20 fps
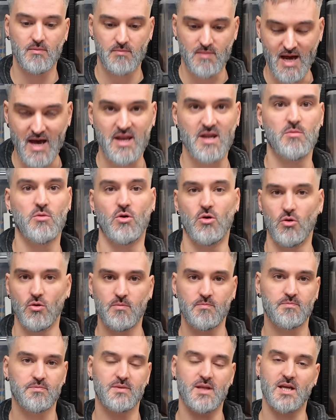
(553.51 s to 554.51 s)
Animal,
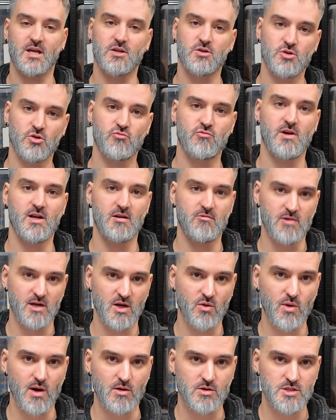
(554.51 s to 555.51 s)
they can do really, really well.